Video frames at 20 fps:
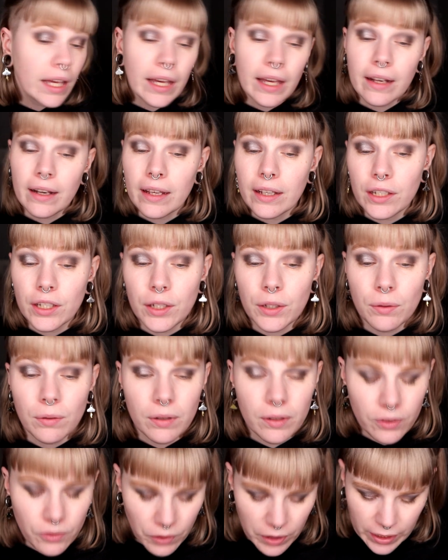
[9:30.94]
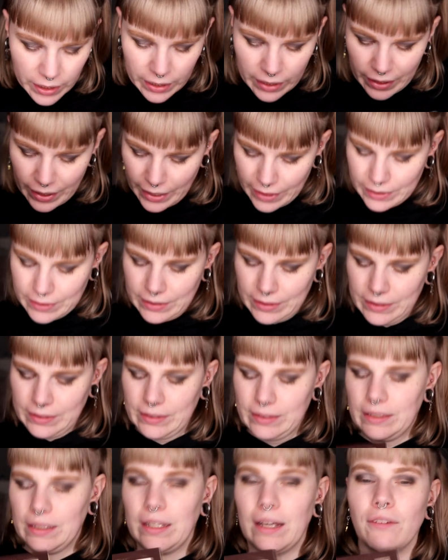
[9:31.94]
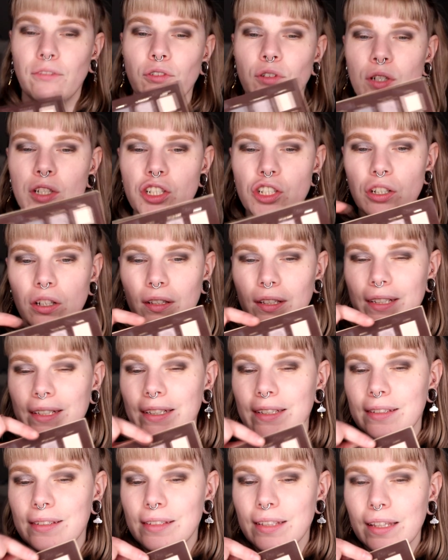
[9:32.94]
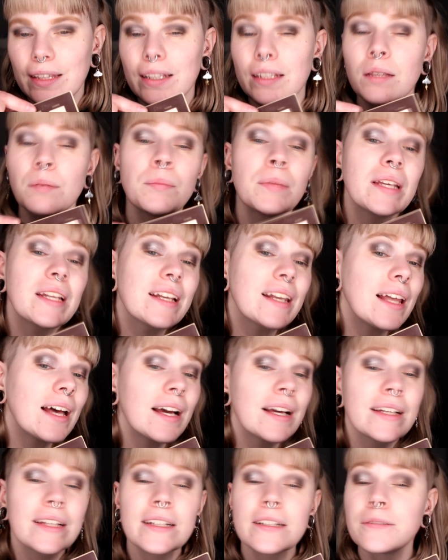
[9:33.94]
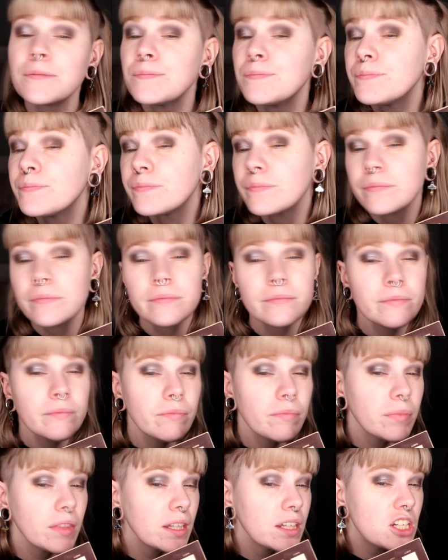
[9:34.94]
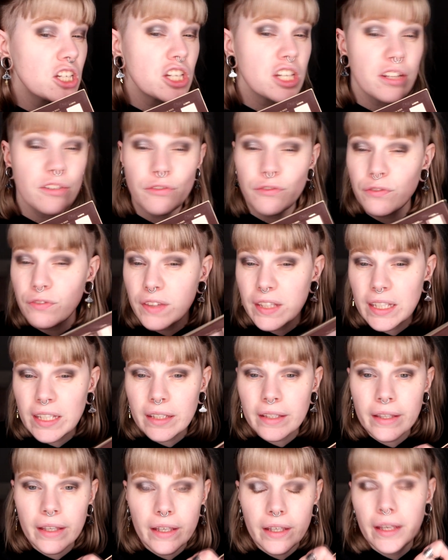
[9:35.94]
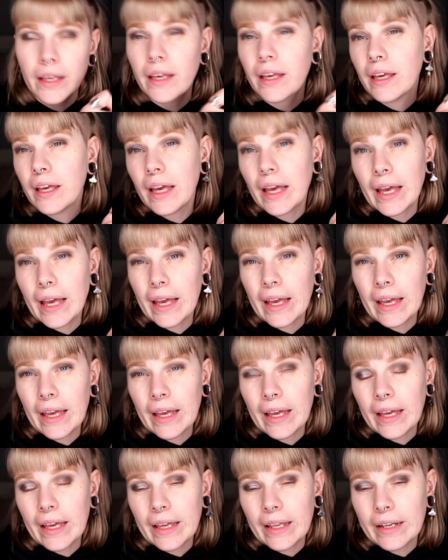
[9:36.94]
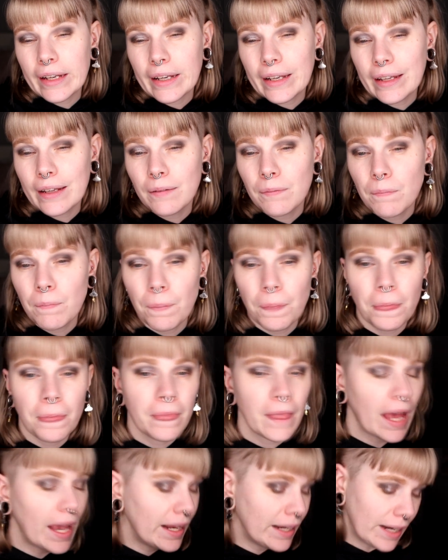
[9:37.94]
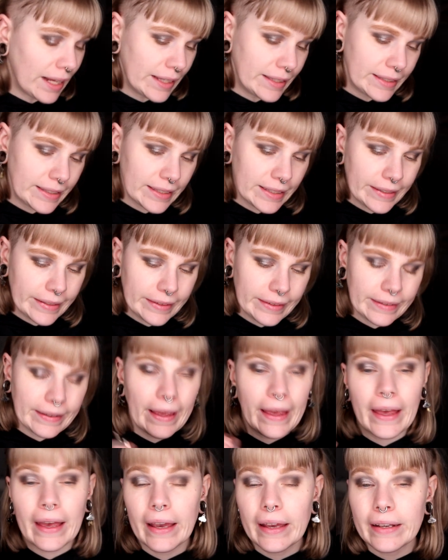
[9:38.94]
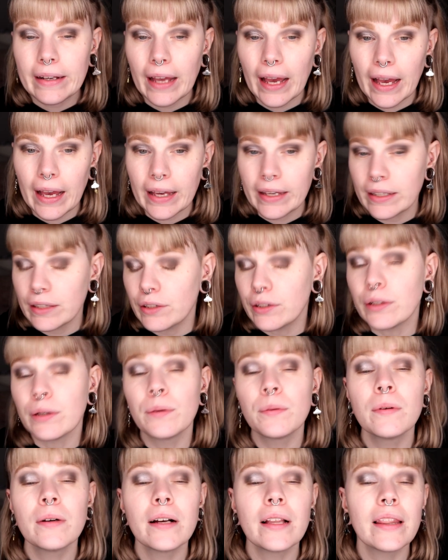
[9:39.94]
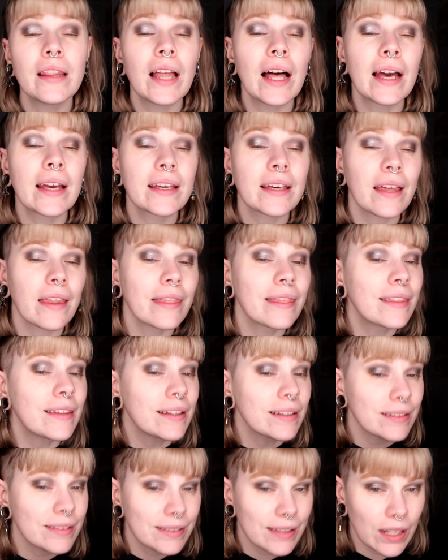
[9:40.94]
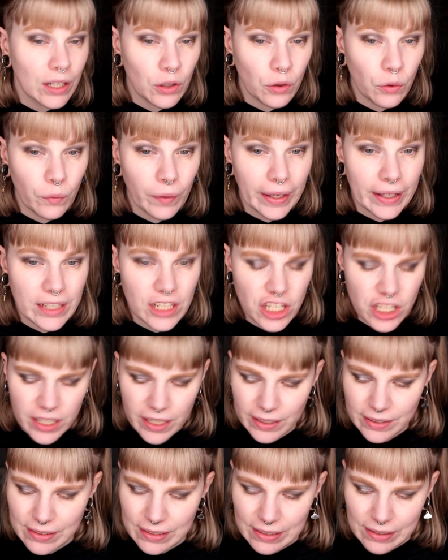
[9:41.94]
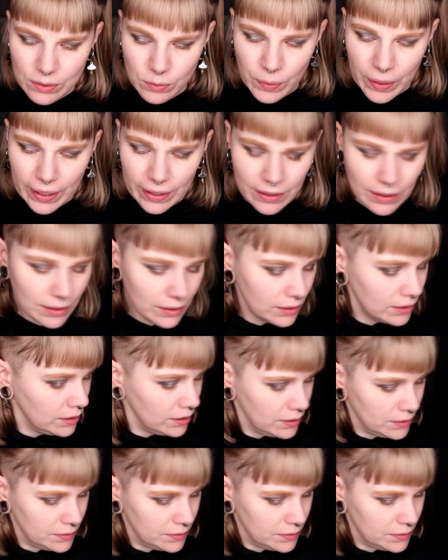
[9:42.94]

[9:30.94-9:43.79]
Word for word: And I do really like this love ritual. It's a little bit like shifting and I like it and I do like these gray shades as well.